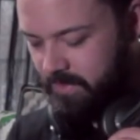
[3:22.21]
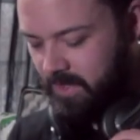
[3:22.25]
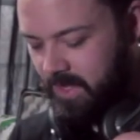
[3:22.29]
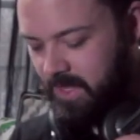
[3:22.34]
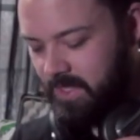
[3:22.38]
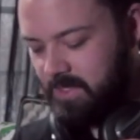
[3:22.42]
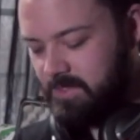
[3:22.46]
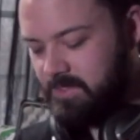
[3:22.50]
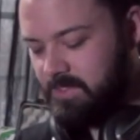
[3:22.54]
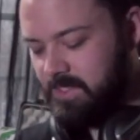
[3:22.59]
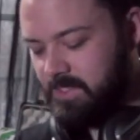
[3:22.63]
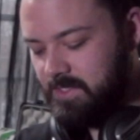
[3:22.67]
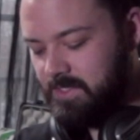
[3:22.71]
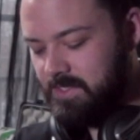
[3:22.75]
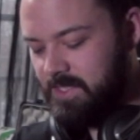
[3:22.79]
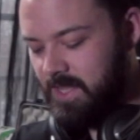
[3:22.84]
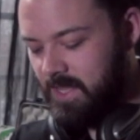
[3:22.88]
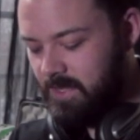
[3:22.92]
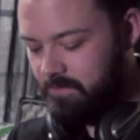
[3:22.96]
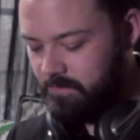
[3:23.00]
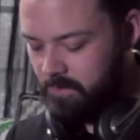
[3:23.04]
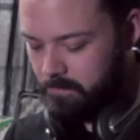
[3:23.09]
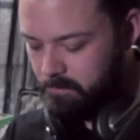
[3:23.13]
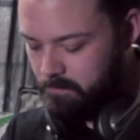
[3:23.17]
then I did
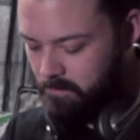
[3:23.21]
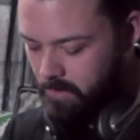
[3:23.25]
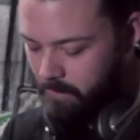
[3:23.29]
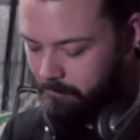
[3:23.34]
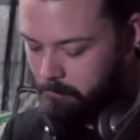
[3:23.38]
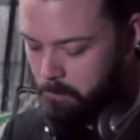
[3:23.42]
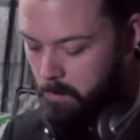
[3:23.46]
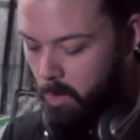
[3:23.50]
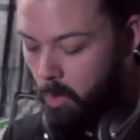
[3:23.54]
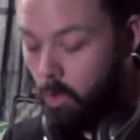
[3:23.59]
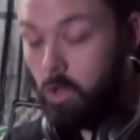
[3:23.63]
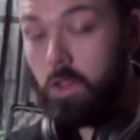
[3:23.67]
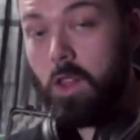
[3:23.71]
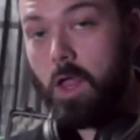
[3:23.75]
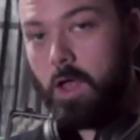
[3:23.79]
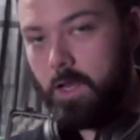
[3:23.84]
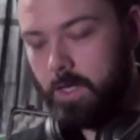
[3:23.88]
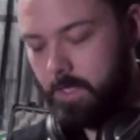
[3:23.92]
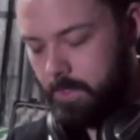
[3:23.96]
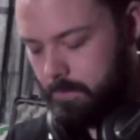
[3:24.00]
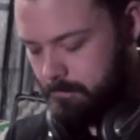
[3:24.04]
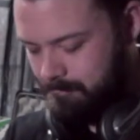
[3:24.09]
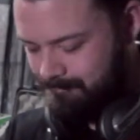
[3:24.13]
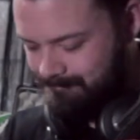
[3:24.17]
kind of a pull on
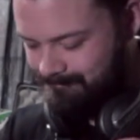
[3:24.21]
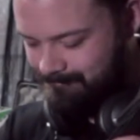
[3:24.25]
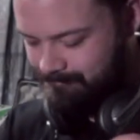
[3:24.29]
it